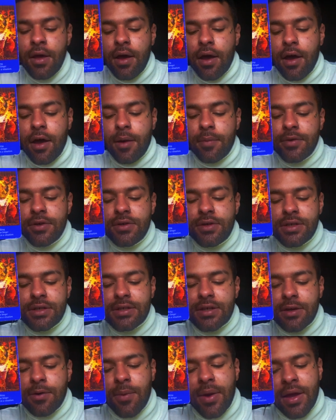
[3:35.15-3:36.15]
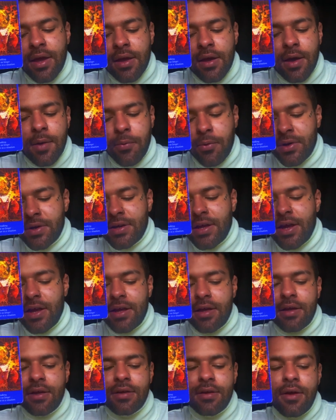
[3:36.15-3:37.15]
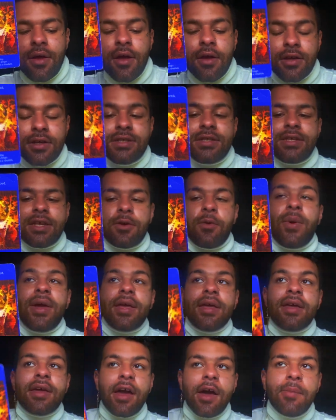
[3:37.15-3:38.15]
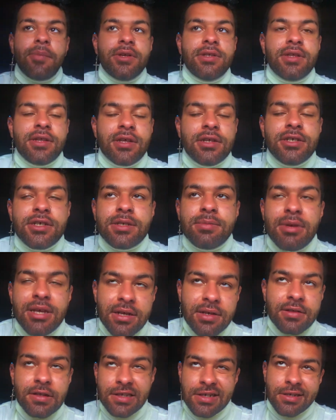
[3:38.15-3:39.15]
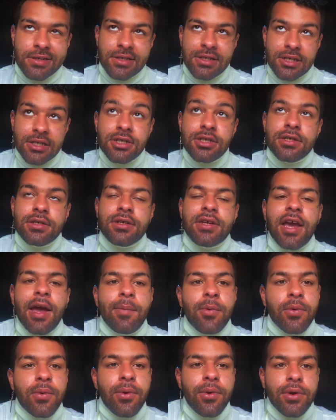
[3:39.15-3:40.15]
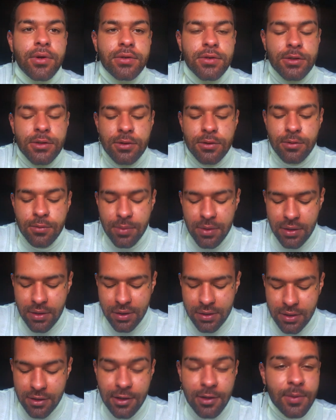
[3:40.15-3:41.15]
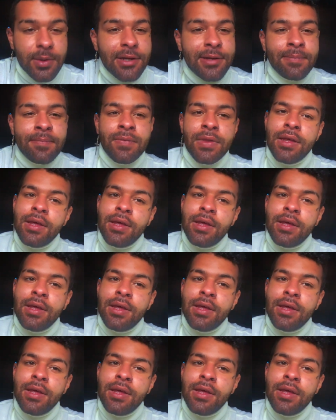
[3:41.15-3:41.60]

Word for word: You're just like waking up one day, it's like waking up and then just making the decision, Capricorn, to be like, you know what?